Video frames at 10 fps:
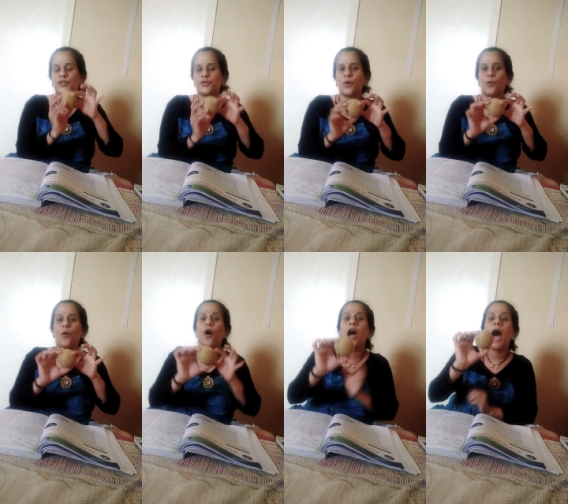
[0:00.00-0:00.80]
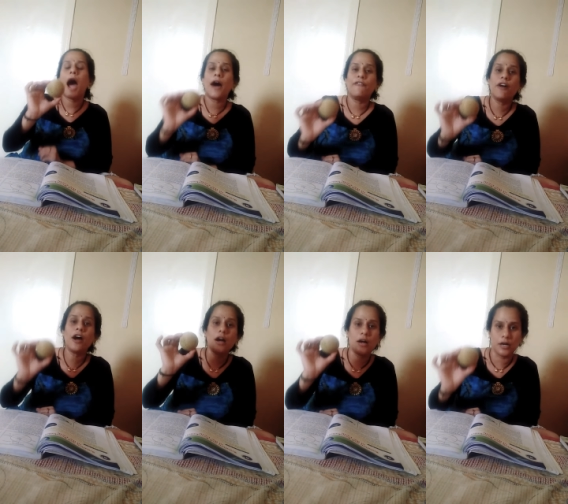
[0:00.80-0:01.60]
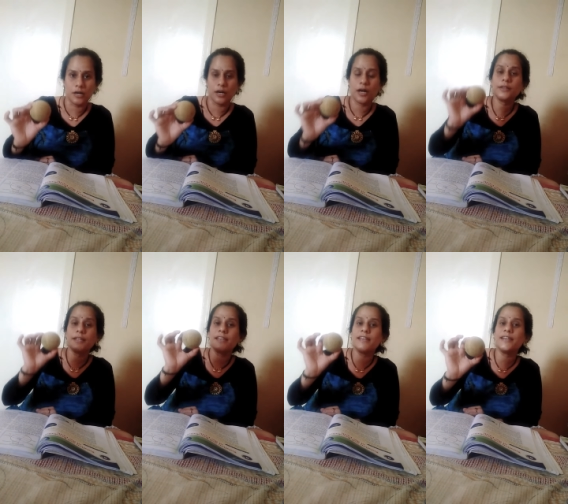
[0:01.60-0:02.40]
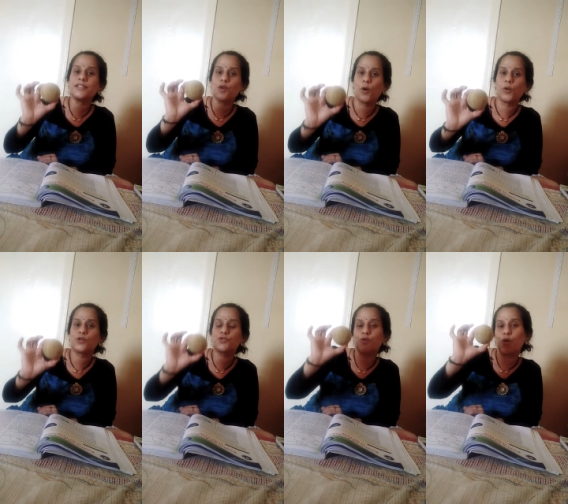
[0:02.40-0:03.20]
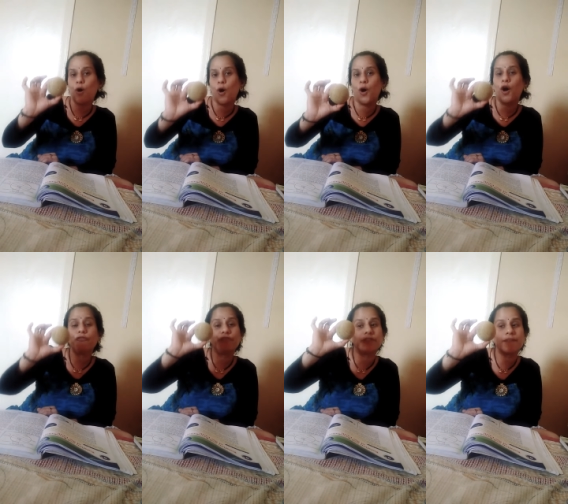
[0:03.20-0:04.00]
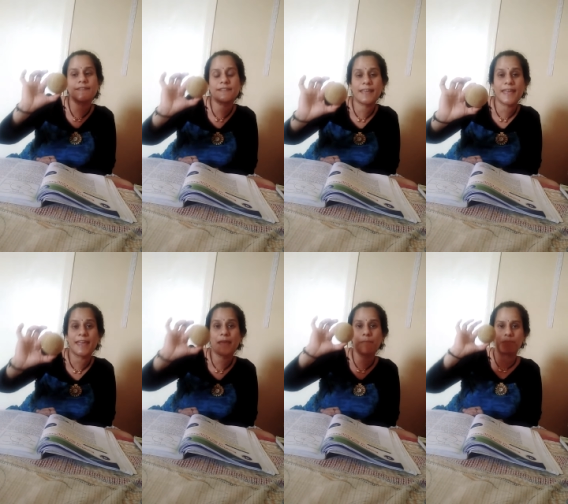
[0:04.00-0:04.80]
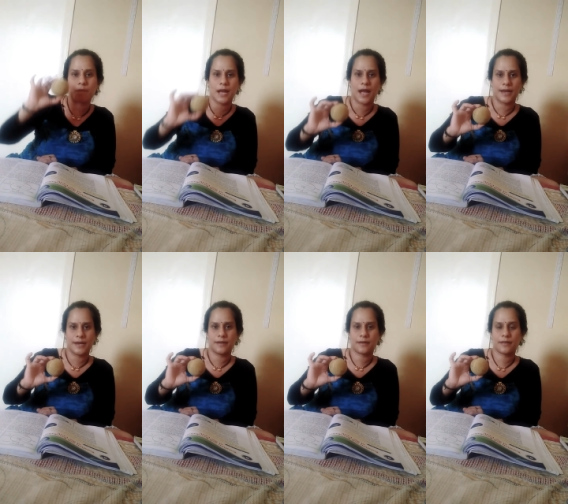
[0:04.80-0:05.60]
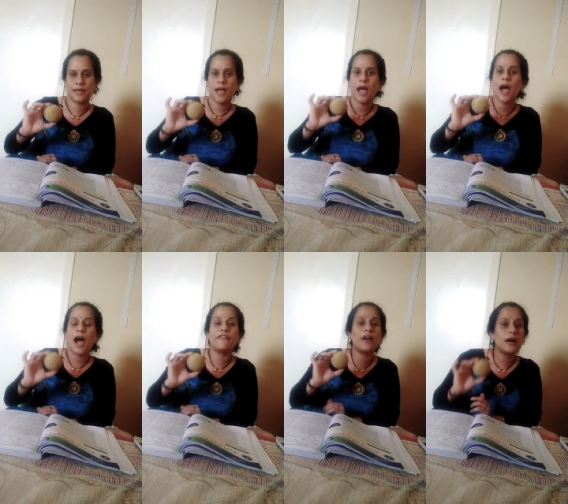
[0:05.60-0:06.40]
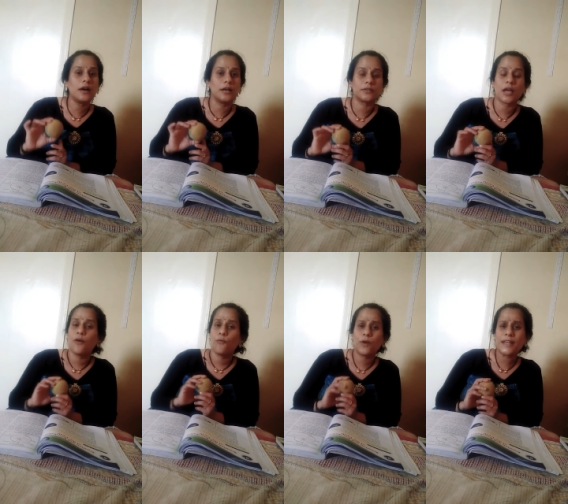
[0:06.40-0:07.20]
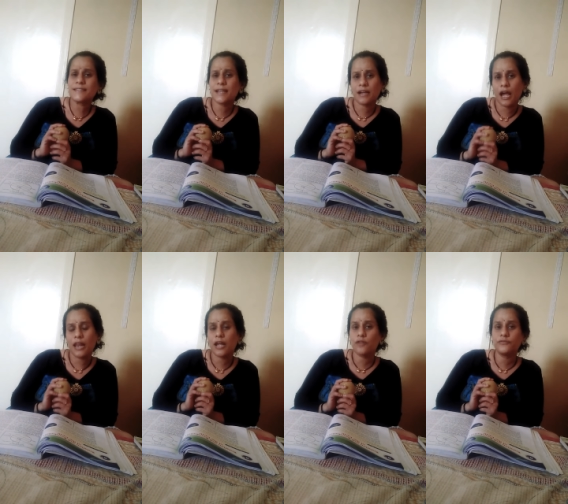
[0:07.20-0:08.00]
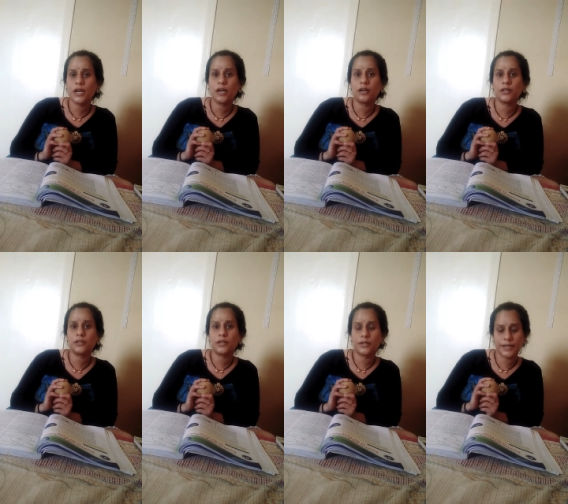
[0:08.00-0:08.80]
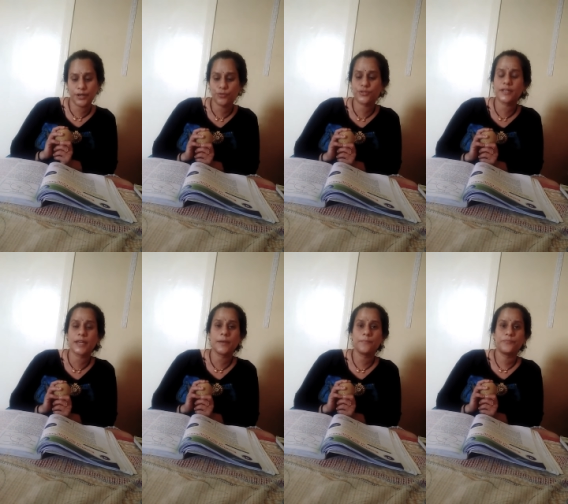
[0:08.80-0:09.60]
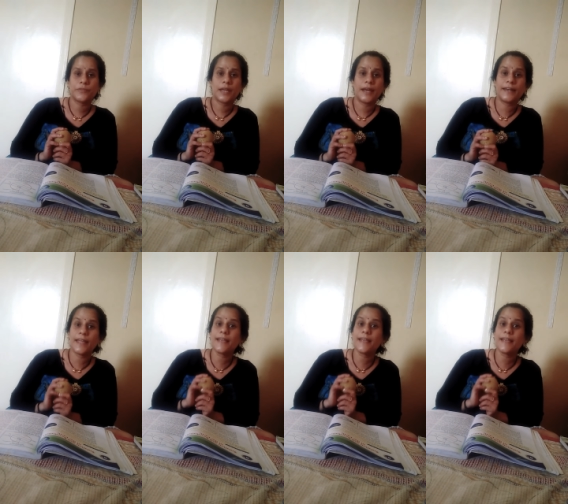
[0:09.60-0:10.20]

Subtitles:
So our earth is also of the same kind. Our earth, what is the color of the earth? Did you see? It